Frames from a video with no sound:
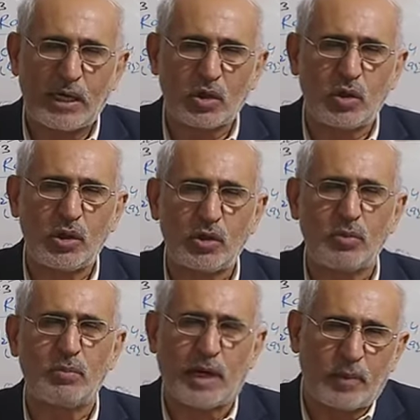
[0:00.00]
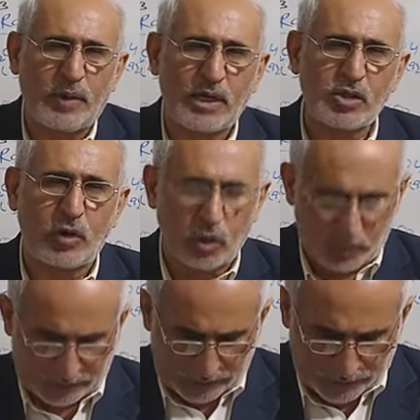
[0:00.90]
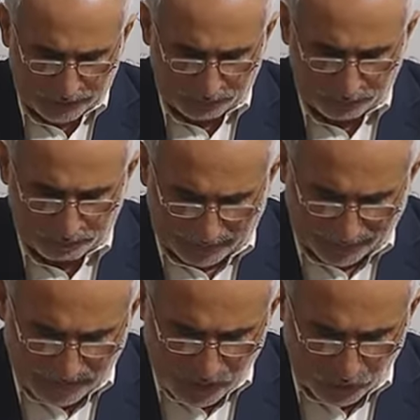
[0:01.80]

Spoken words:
I told you marble is going to be eat up, metal